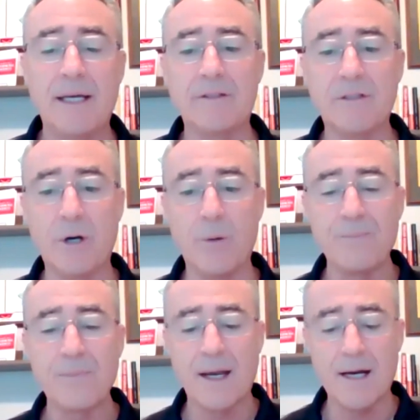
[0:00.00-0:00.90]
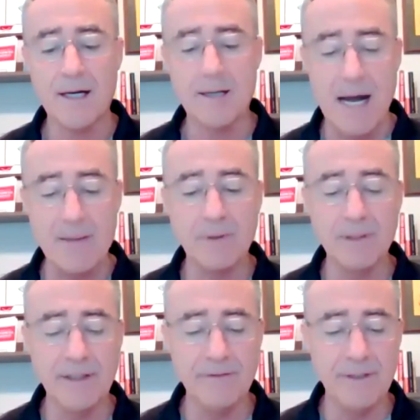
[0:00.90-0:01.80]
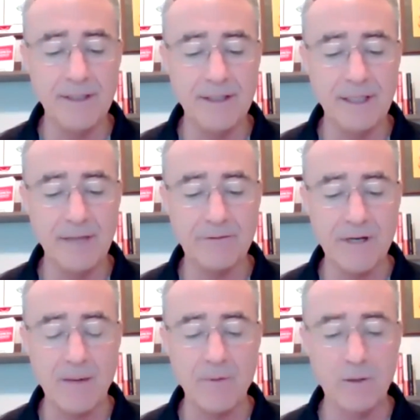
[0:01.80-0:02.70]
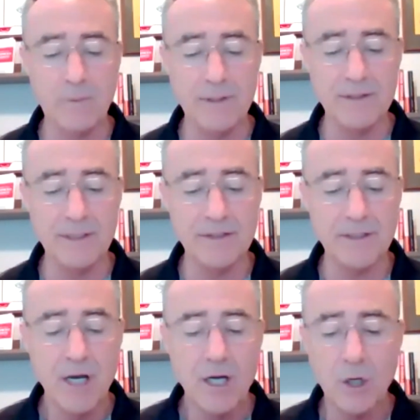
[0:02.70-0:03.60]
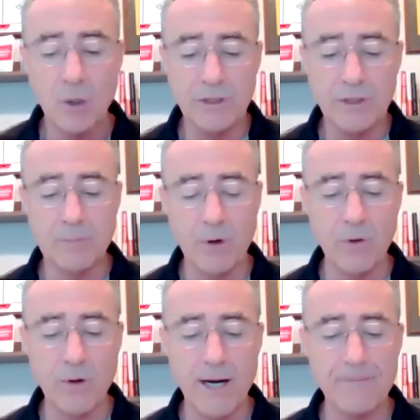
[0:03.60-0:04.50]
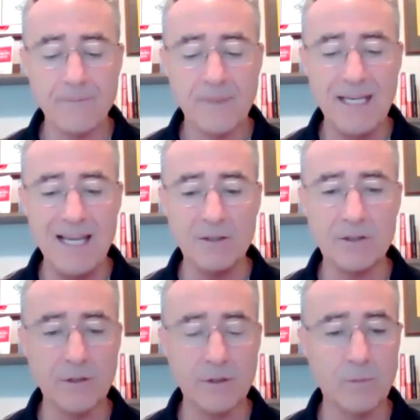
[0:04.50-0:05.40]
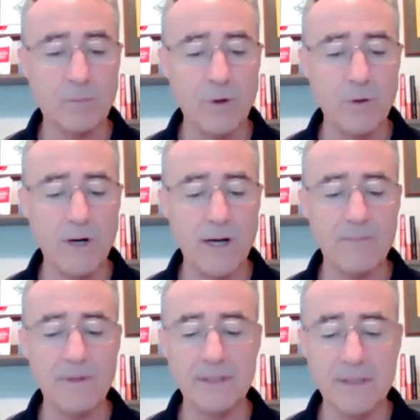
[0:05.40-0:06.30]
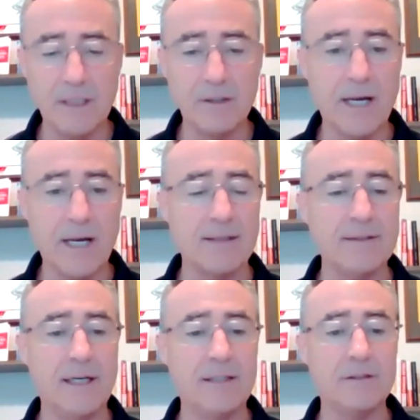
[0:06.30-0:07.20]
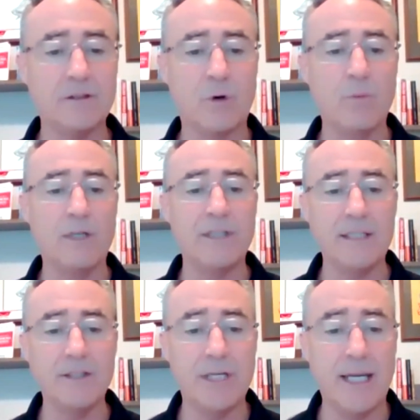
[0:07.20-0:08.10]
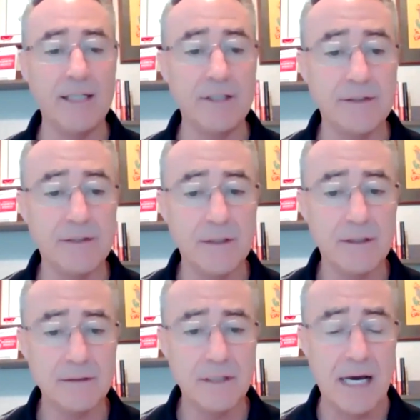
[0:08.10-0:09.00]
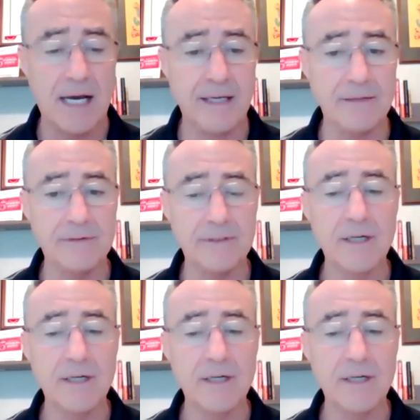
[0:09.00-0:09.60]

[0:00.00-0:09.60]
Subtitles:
And so I believe in the Phenomenal Business Coaching Program, the Inner Circle program, the Ziegler content so much it changes lives